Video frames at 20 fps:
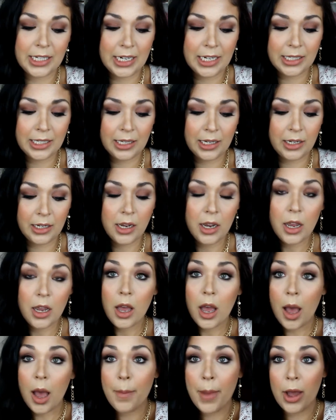decent
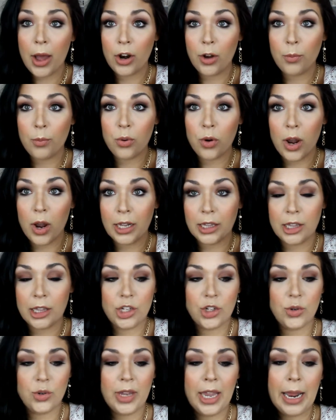amount of product
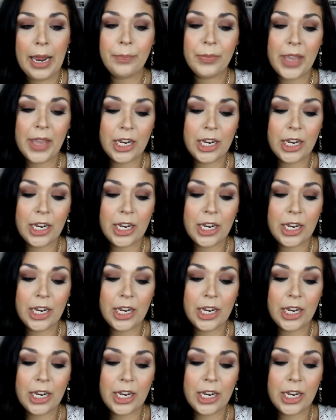that you get.